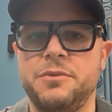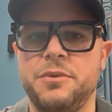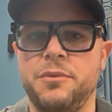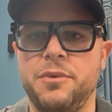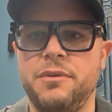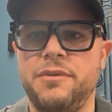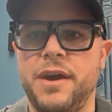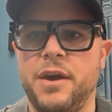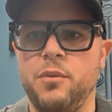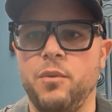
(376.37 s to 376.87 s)
when
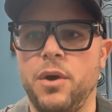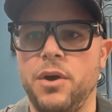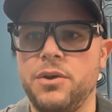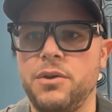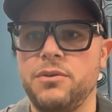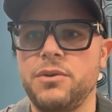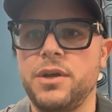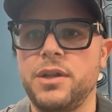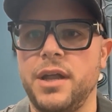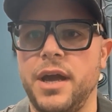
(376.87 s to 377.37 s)
we've had
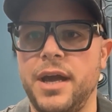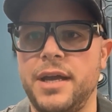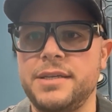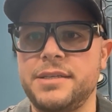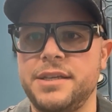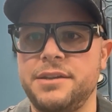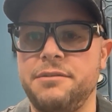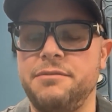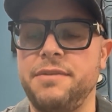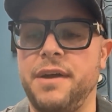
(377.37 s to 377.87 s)
well-known
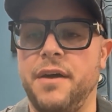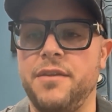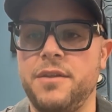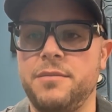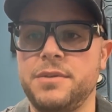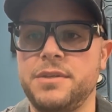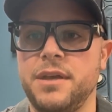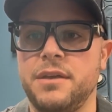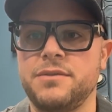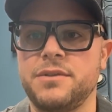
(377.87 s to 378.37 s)
clients that have found
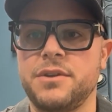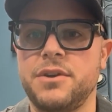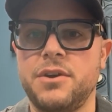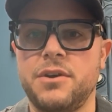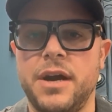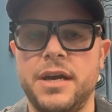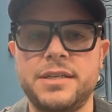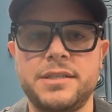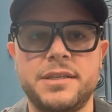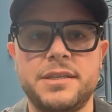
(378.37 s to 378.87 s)
themselves in
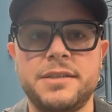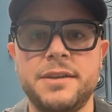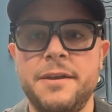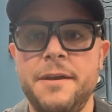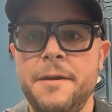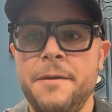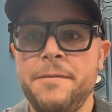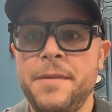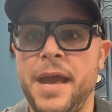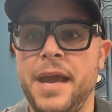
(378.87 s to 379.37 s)

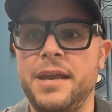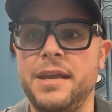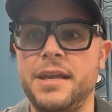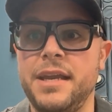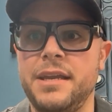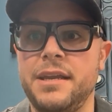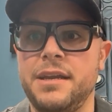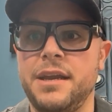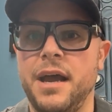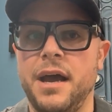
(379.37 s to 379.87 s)
crisis and
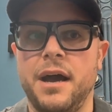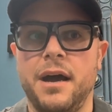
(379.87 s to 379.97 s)
needed